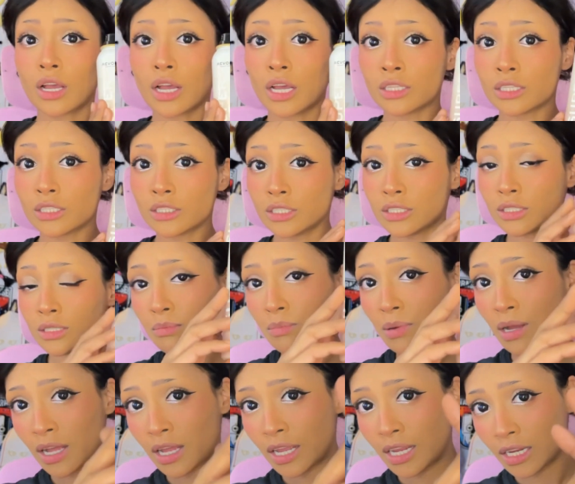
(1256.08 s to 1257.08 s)
And this is
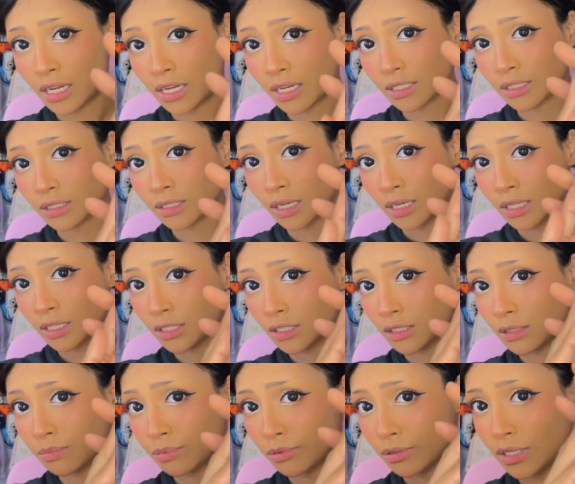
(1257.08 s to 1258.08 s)
my setting
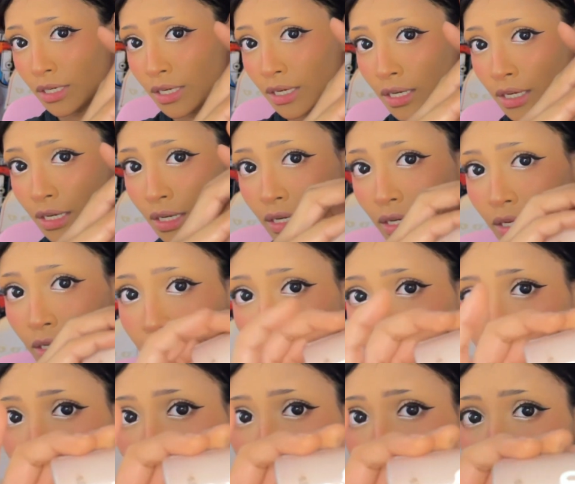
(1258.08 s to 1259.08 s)
spray.
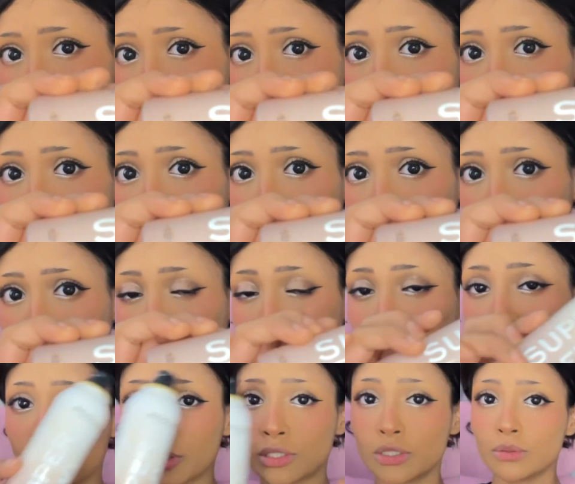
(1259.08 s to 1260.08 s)

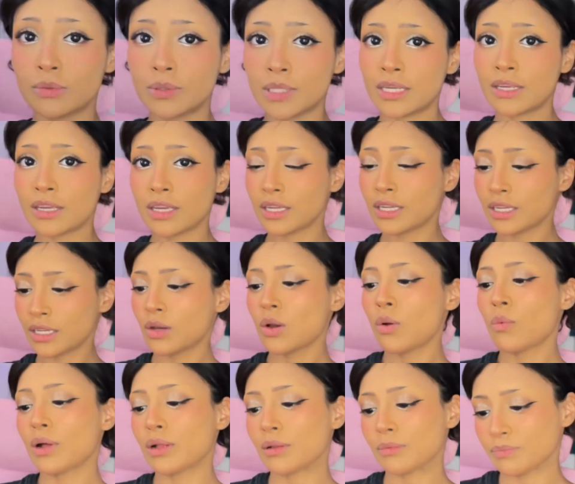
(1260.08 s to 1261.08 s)
Super dewy.
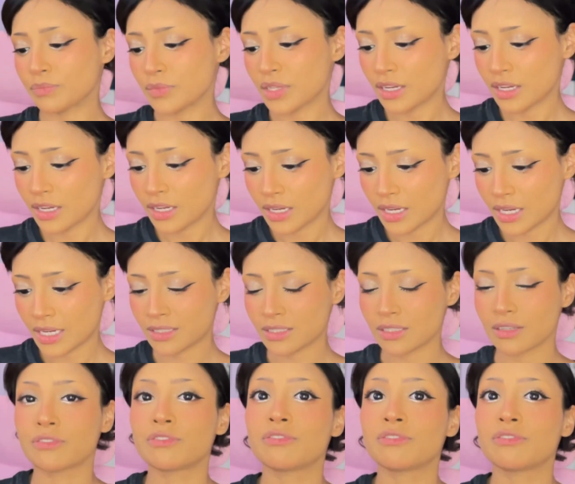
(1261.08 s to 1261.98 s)
Well, it's a